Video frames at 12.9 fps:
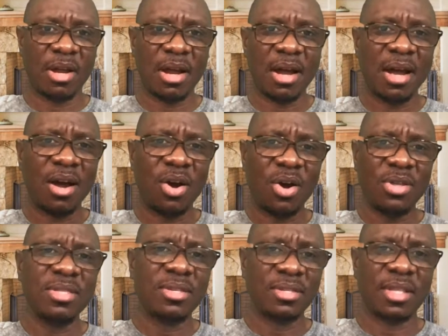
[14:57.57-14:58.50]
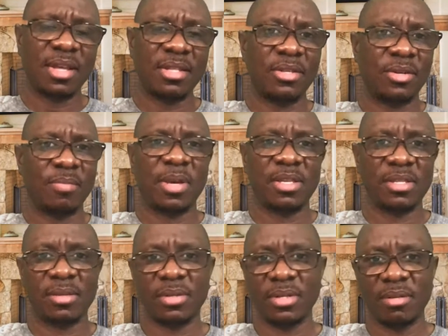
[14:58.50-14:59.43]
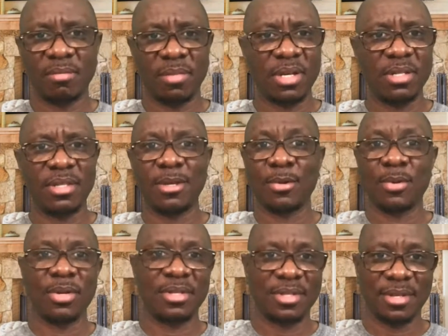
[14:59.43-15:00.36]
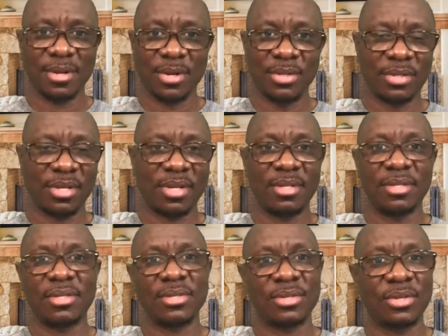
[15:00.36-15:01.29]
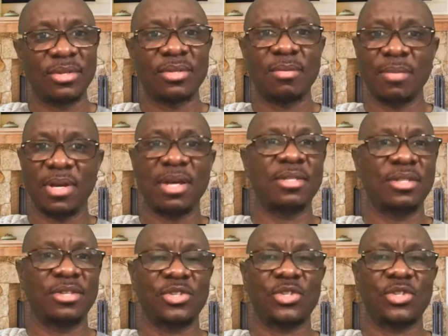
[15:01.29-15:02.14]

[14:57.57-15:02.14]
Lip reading: our understanding or perception about the quality content is just about the